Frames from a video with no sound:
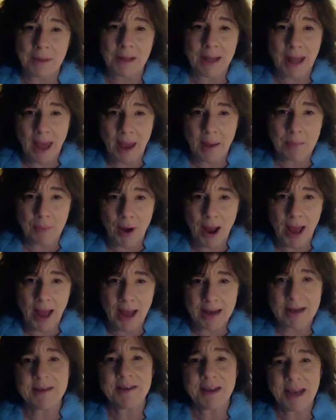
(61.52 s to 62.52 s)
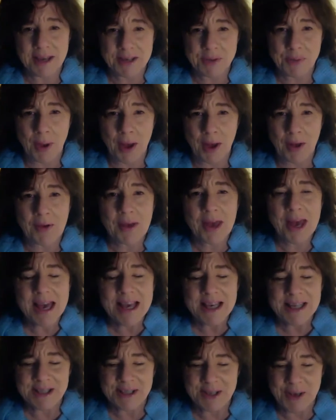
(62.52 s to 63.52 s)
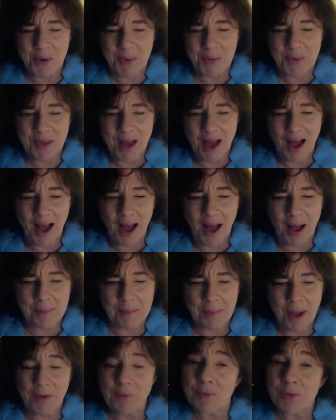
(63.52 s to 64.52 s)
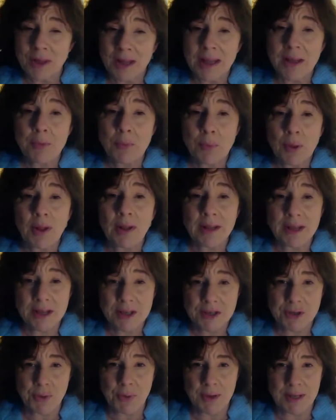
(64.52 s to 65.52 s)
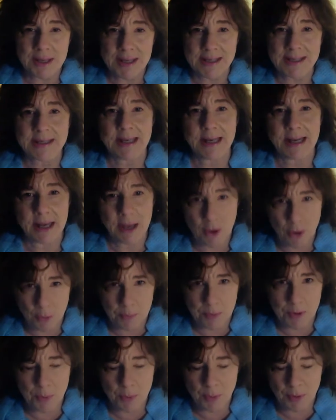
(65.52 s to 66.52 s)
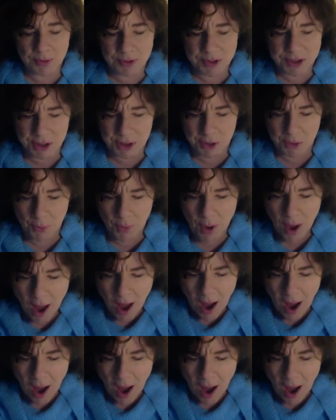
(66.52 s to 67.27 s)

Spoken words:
a lab rat as well. So, I really will enjoy this, and I hope you will too.